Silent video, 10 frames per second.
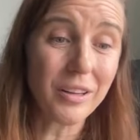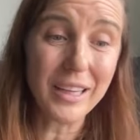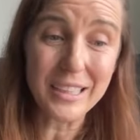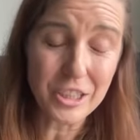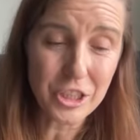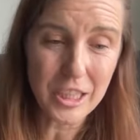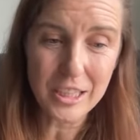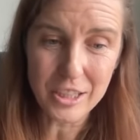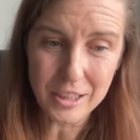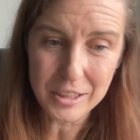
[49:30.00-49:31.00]
our latest
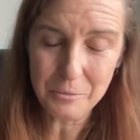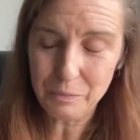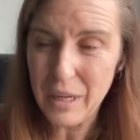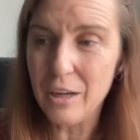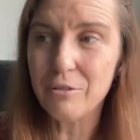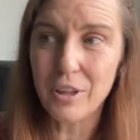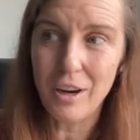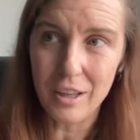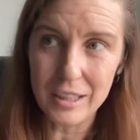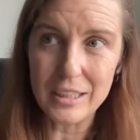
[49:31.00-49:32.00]
changes. Now, for the
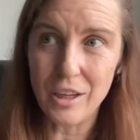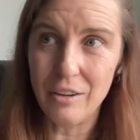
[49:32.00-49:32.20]
holidays,